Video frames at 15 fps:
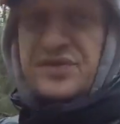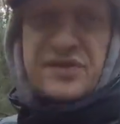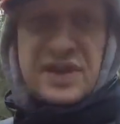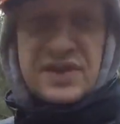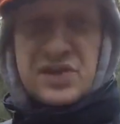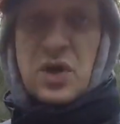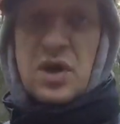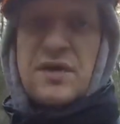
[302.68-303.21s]

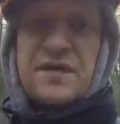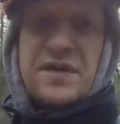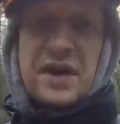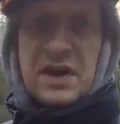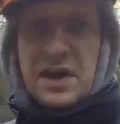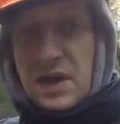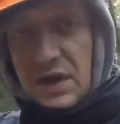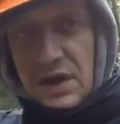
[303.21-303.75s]
it's
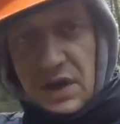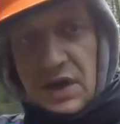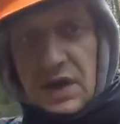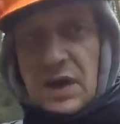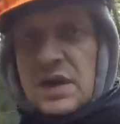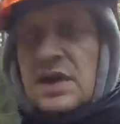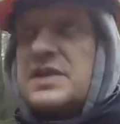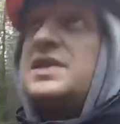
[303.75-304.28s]
over,
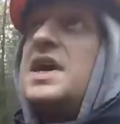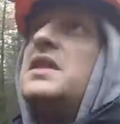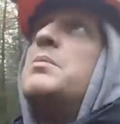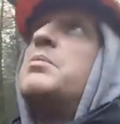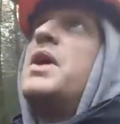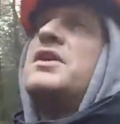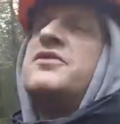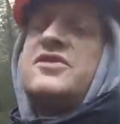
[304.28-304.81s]
take the
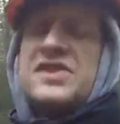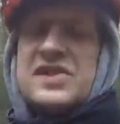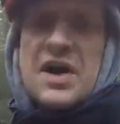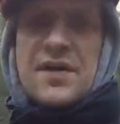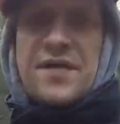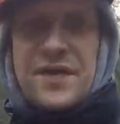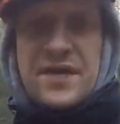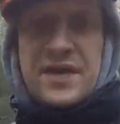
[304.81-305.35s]
branches
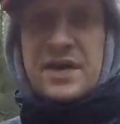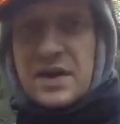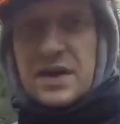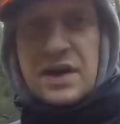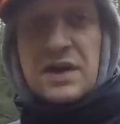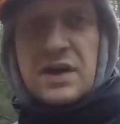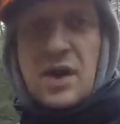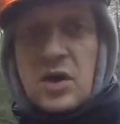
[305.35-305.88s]
off
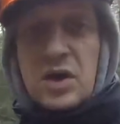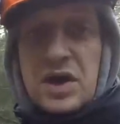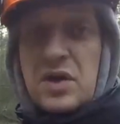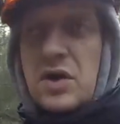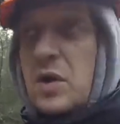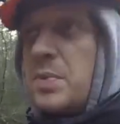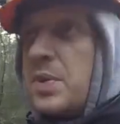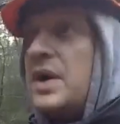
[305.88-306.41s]
and log it
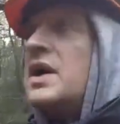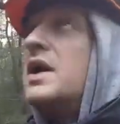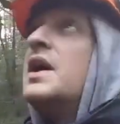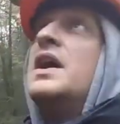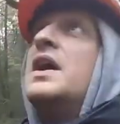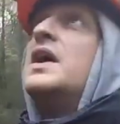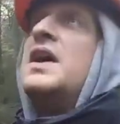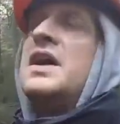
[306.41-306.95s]
up.
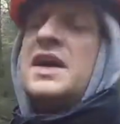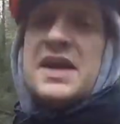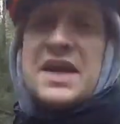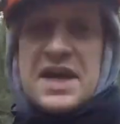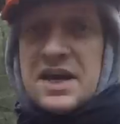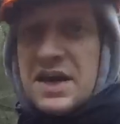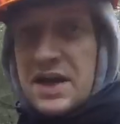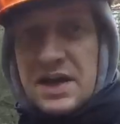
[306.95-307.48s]
In
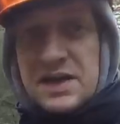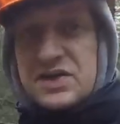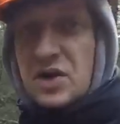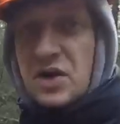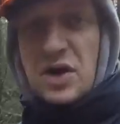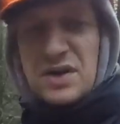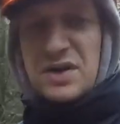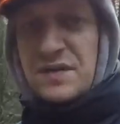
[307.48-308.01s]
here, it's
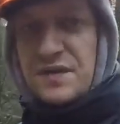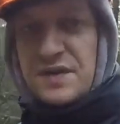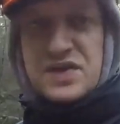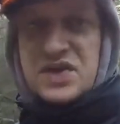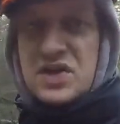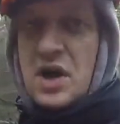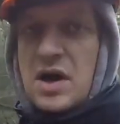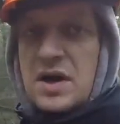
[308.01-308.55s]
a whole different
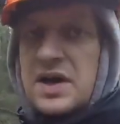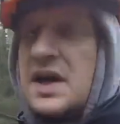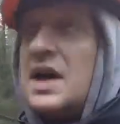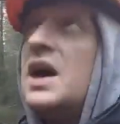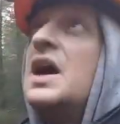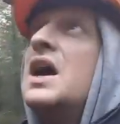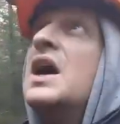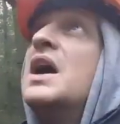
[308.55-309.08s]
story.
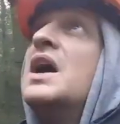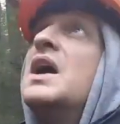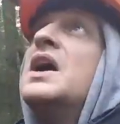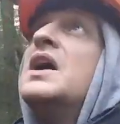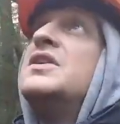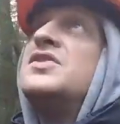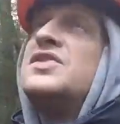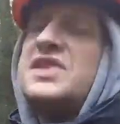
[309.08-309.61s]

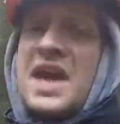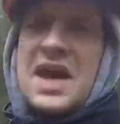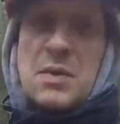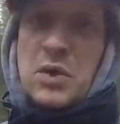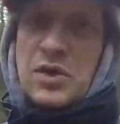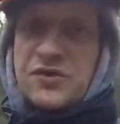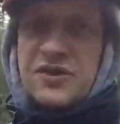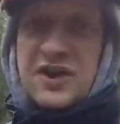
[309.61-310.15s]
Just
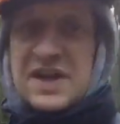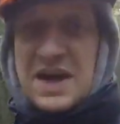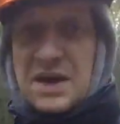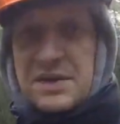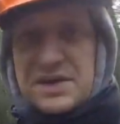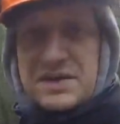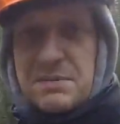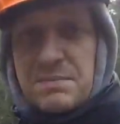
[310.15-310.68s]
getting one tree
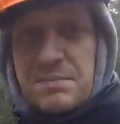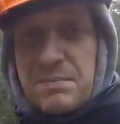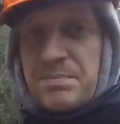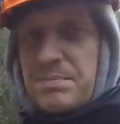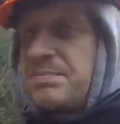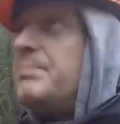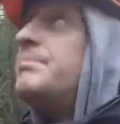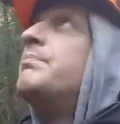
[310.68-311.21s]
down is a
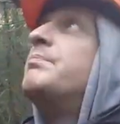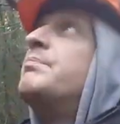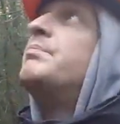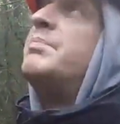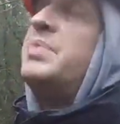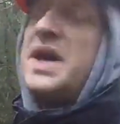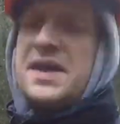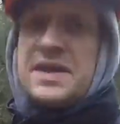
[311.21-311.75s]

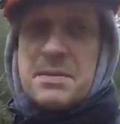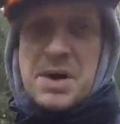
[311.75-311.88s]
pain in the